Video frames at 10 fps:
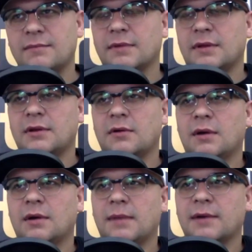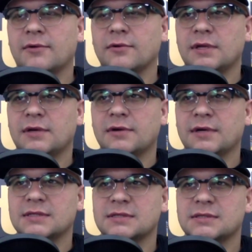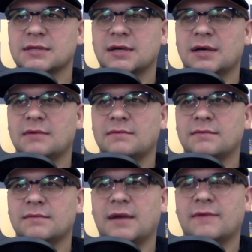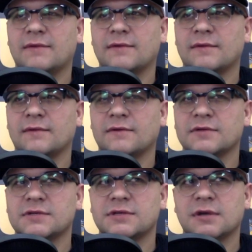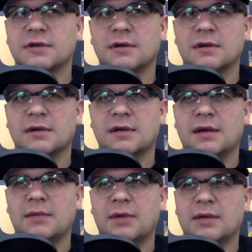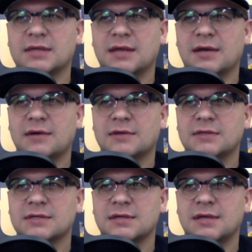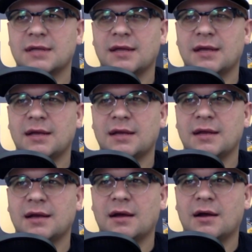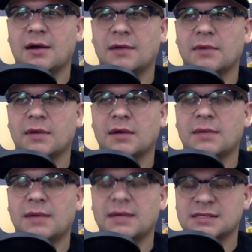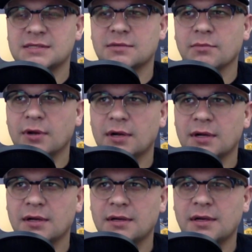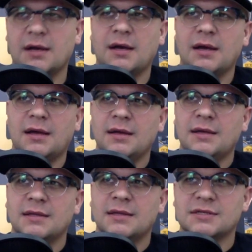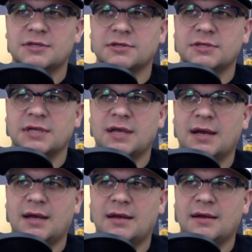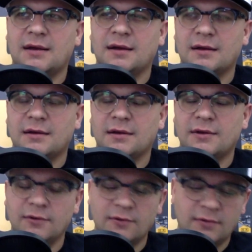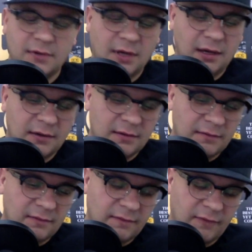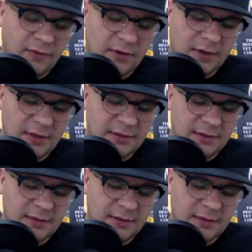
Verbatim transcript: you know, our, uh, my crew lead Chris, um, after the first year, bought his house and then uh, our uh, my assistant Brooke uh, this year she got uh, a new uh, Ford